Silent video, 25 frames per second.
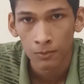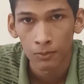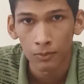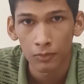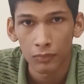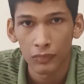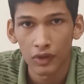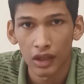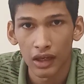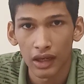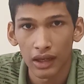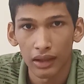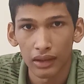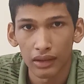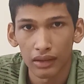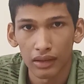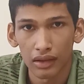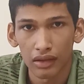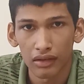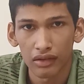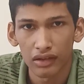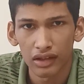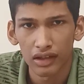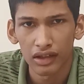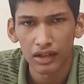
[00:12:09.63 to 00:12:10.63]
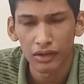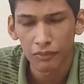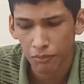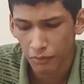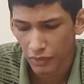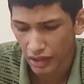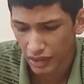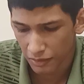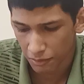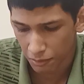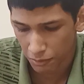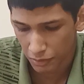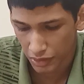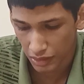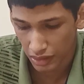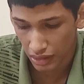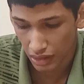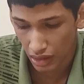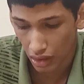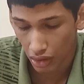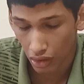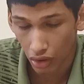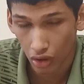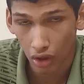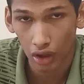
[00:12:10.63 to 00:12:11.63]
then it might
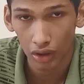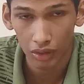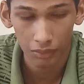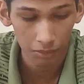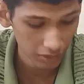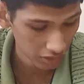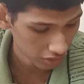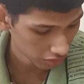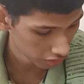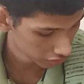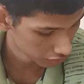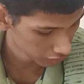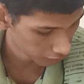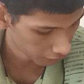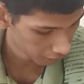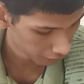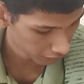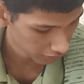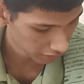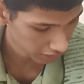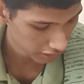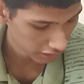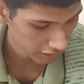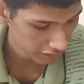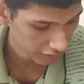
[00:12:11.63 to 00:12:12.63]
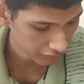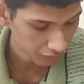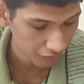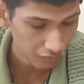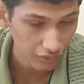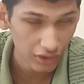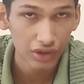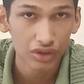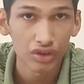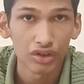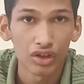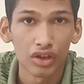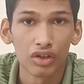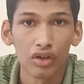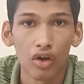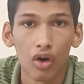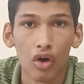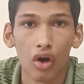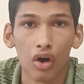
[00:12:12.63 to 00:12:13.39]
be a lot because of fungal infection,